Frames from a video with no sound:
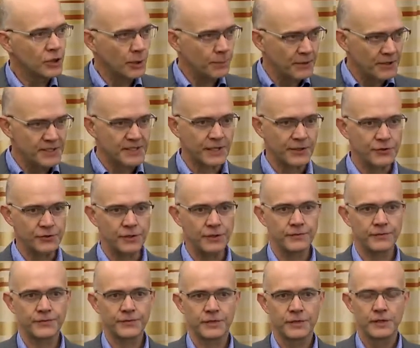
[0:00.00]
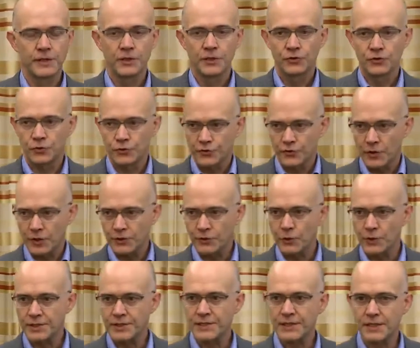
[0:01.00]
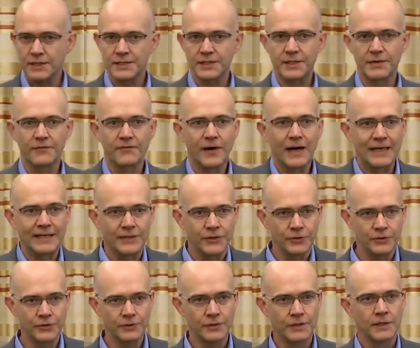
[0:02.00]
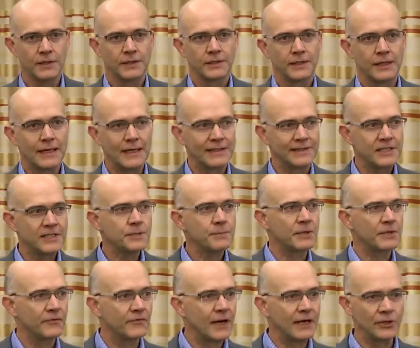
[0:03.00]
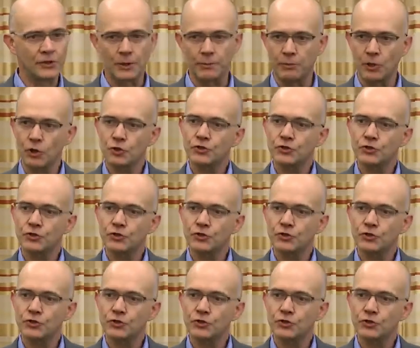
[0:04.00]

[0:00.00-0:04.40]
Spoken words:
top executives to try to assess the value, anticipate the value that